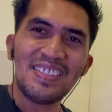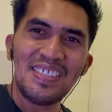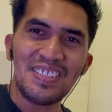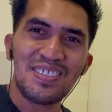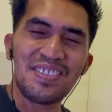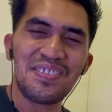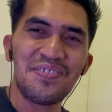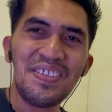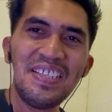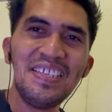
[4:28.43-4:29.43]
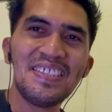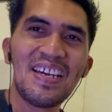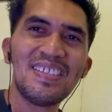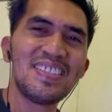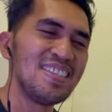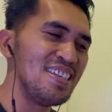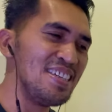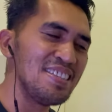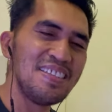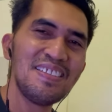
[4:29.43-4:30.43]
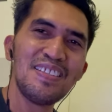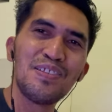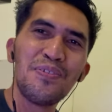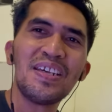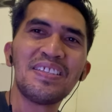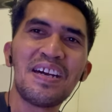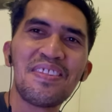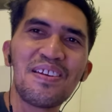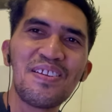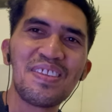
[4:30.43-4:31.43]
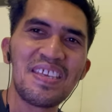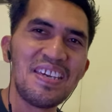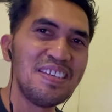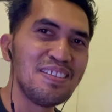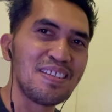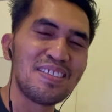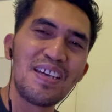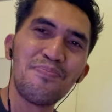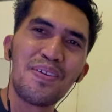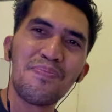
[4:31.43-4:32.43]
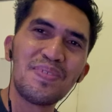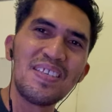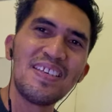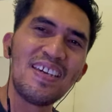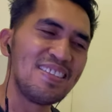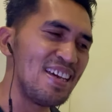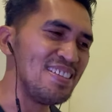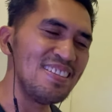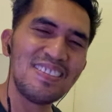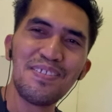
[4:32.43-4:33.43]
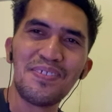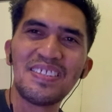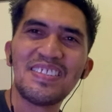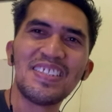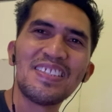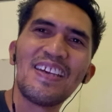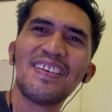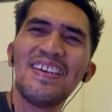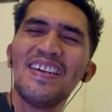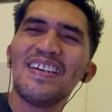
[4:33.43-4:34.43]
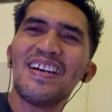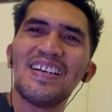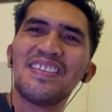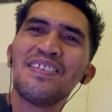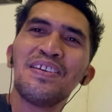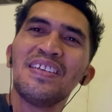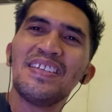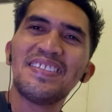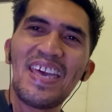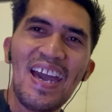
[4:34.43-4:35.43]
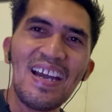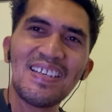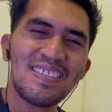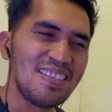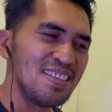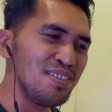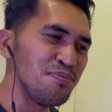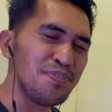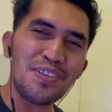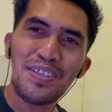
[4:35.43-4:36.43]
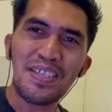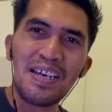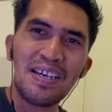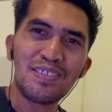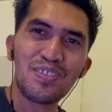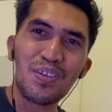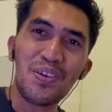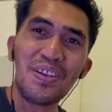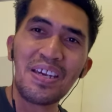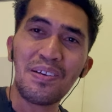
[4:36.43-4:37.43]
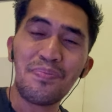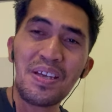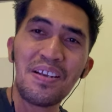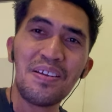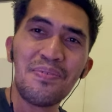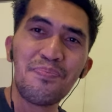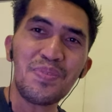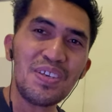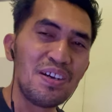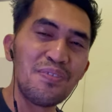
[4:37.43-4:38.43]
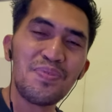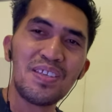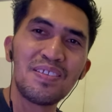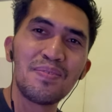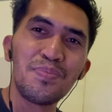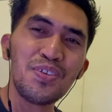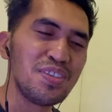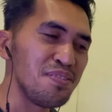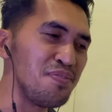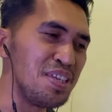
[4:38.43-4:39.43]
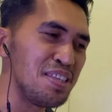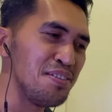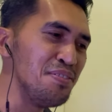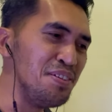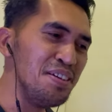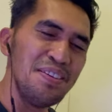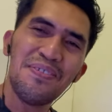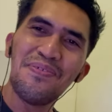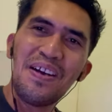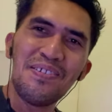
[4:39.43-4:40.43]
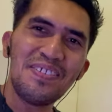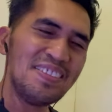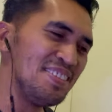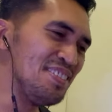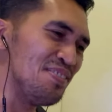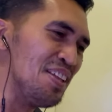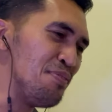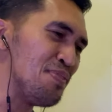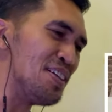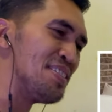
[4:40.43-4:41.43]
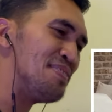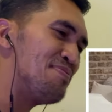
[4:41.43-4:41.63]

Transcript: it's really nice seeing Nissy doing another things aside from singing and dancing this one is just like uh, he's acting for the story of their of this music video wow this is really fun